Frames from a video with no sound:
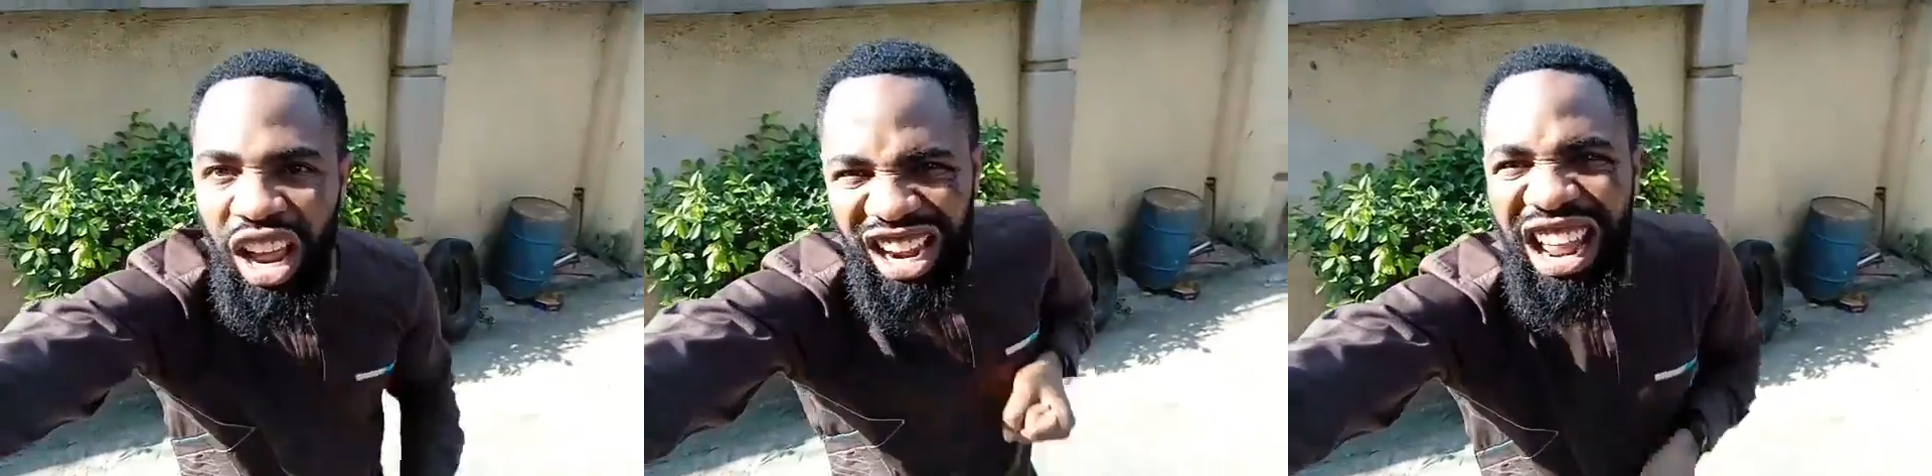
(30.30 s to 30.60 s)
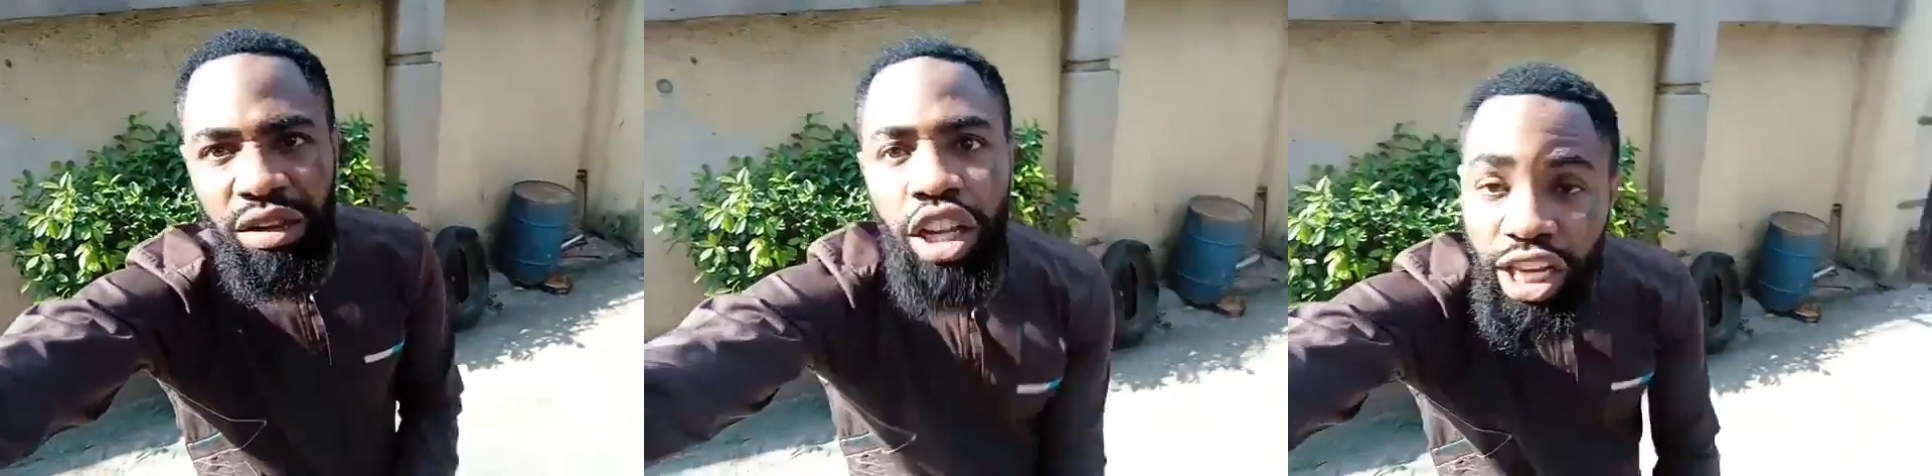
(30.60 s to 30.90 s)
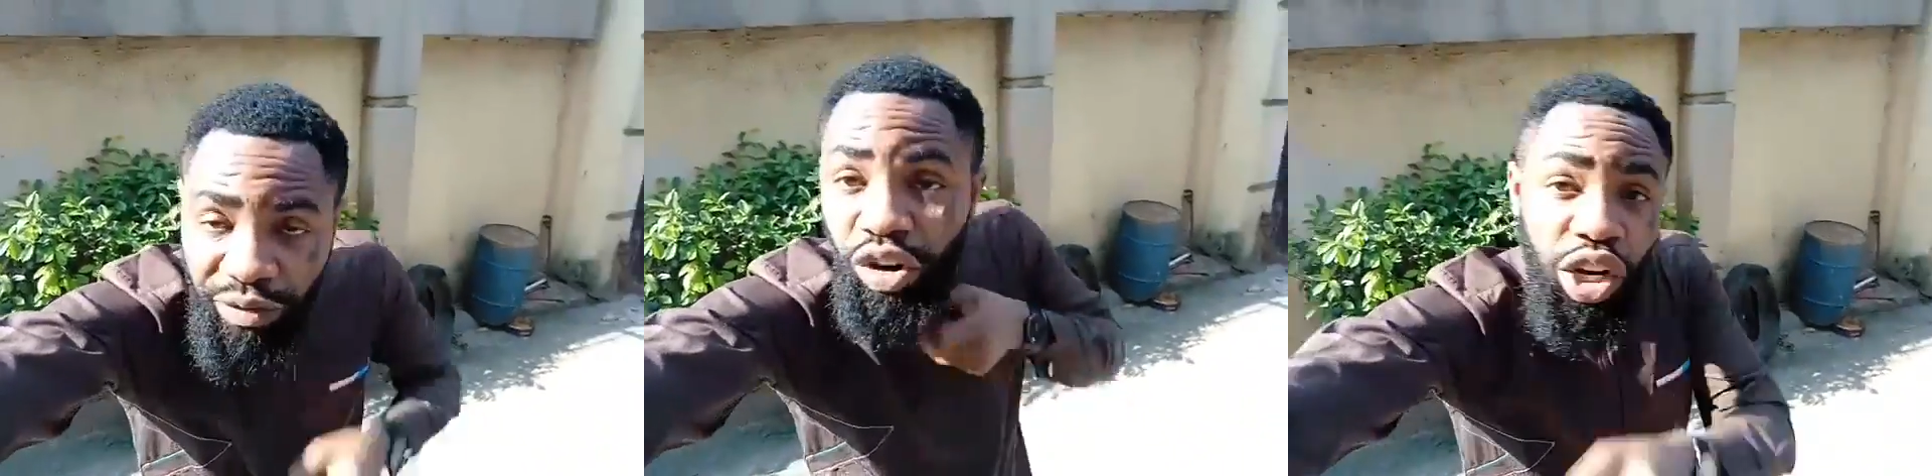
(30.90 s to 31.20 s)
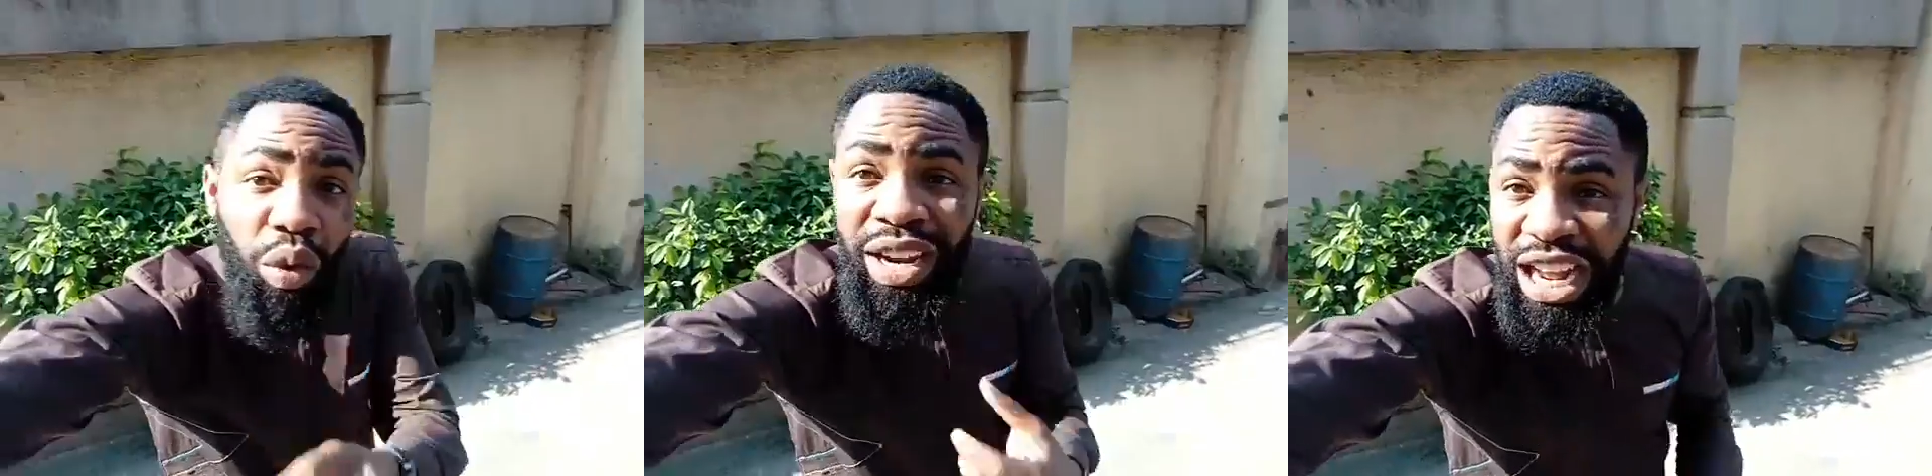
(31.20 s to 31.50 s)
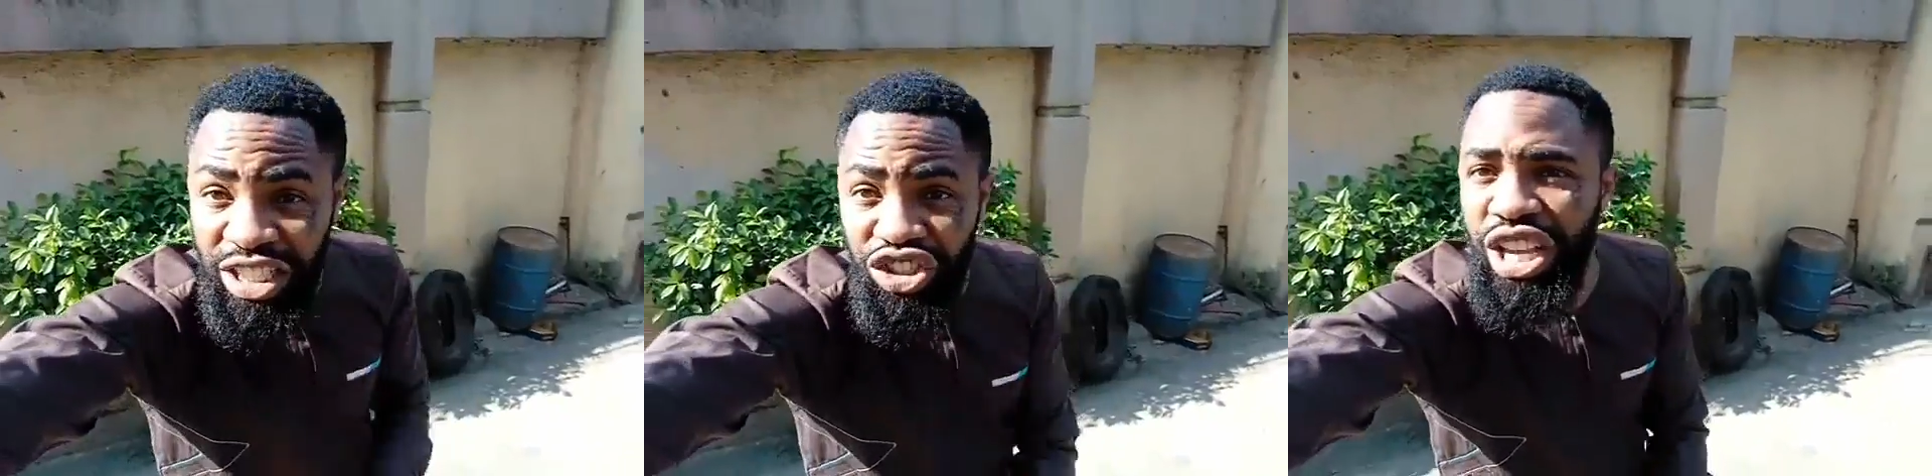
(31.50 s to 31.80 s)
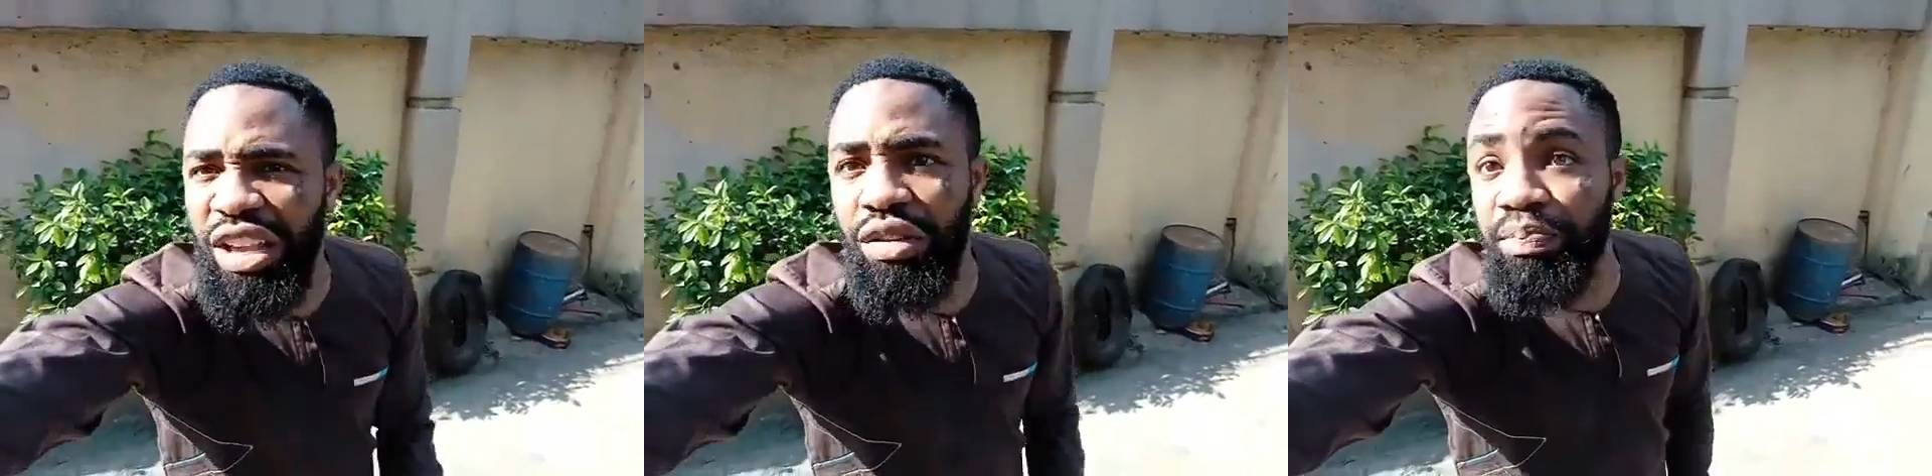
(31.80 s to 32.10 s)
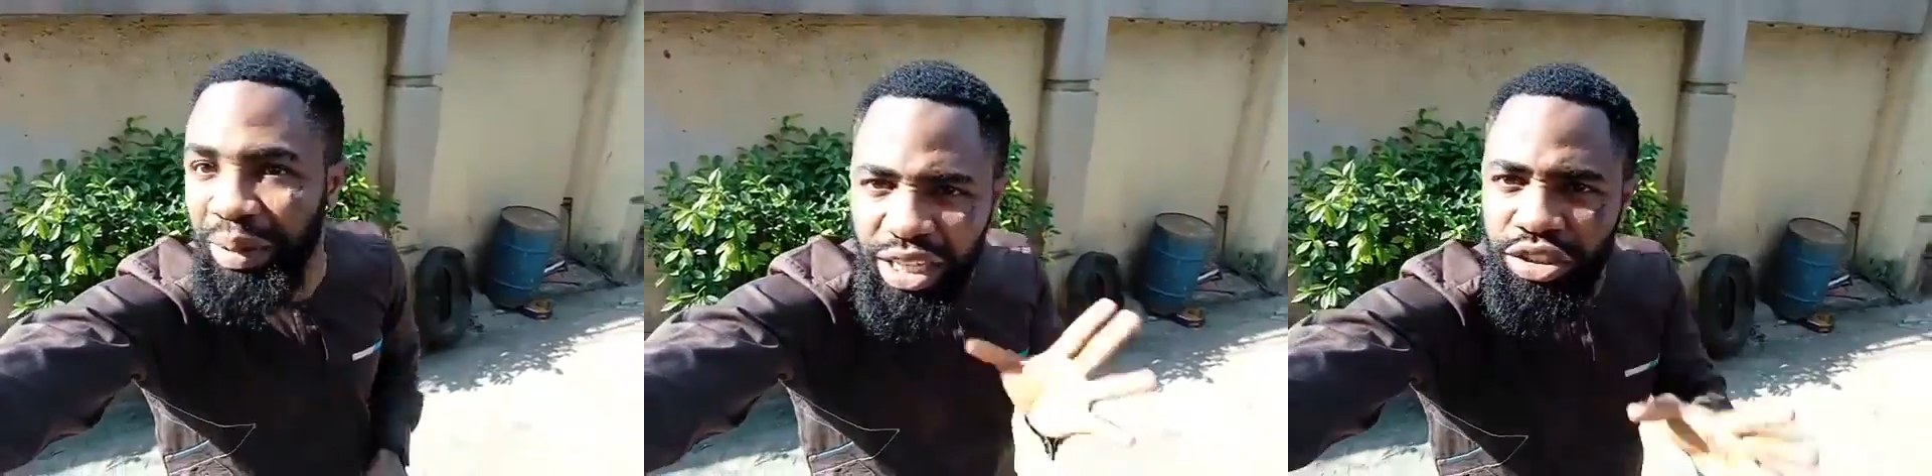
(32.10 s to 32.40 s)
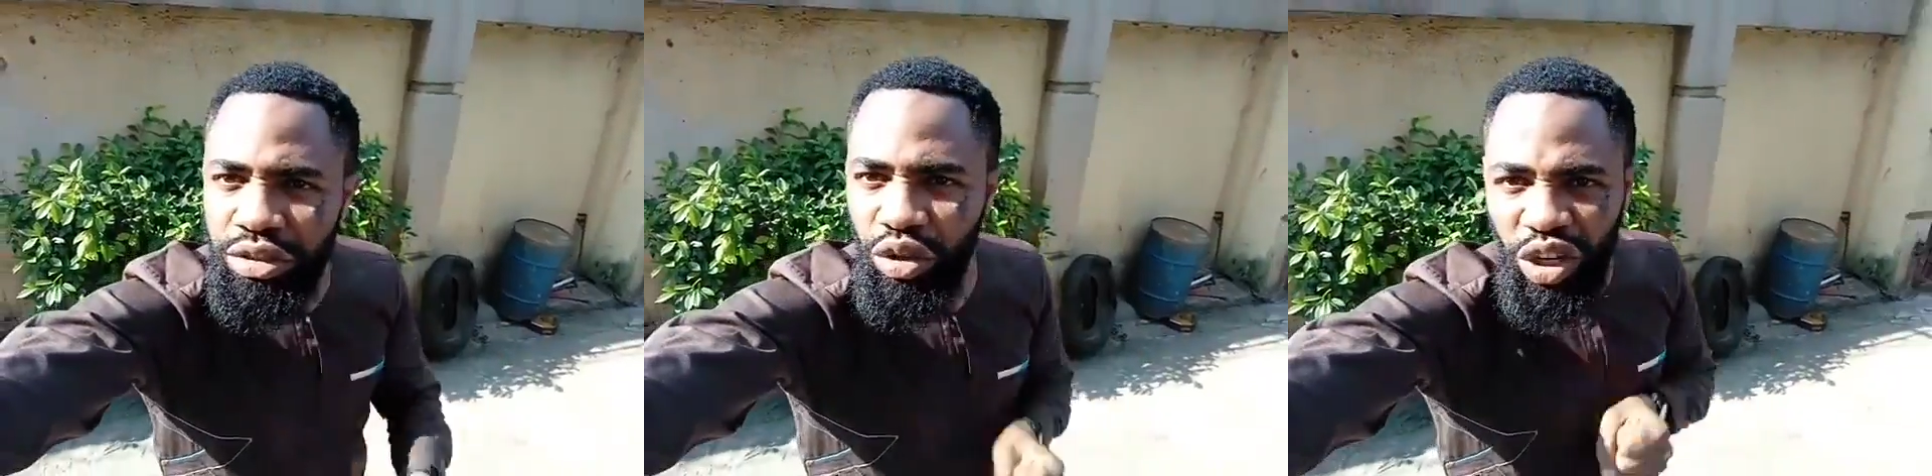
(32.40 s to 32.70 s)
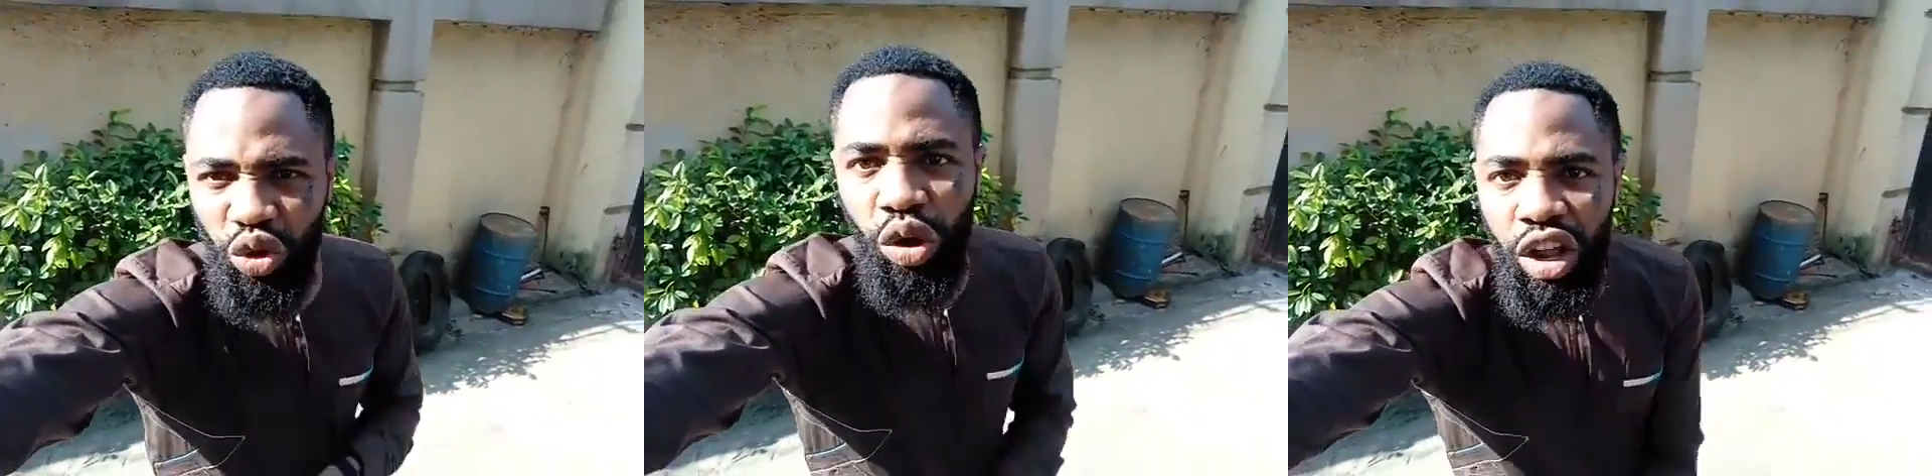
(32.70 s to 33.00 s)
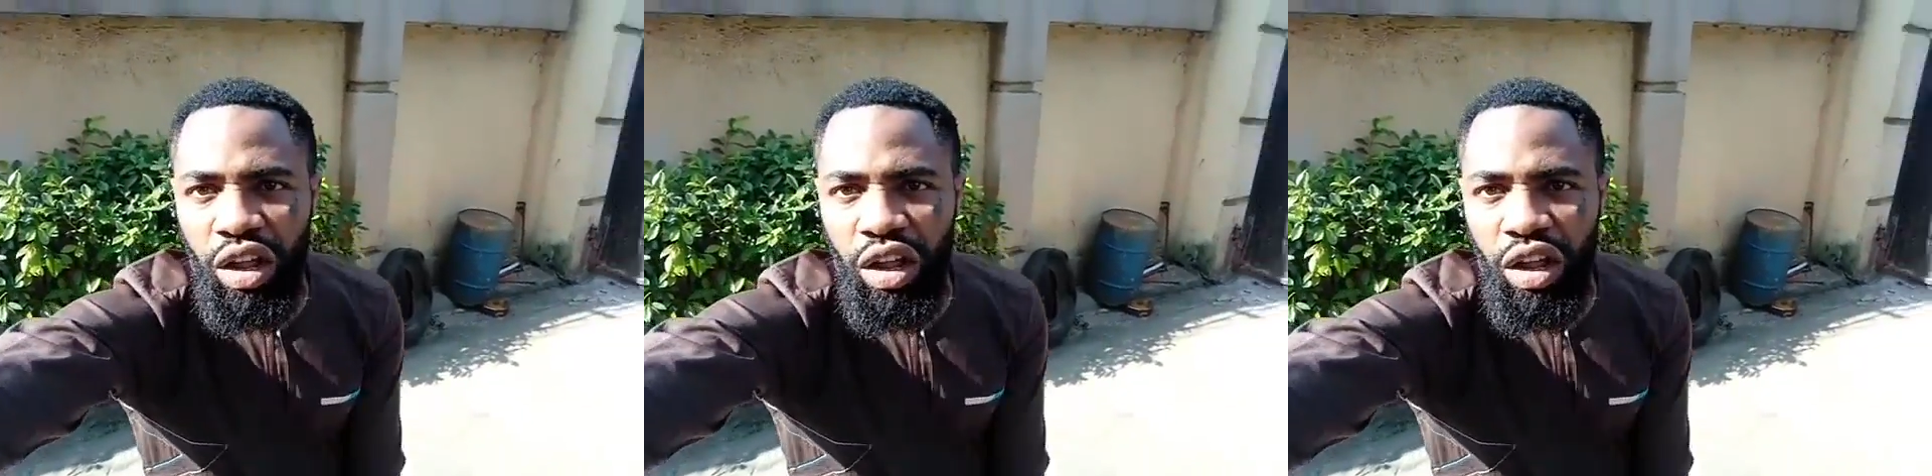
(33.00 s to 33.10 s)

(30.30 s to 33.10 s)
enlarge, even the one that is there, is, please, you want to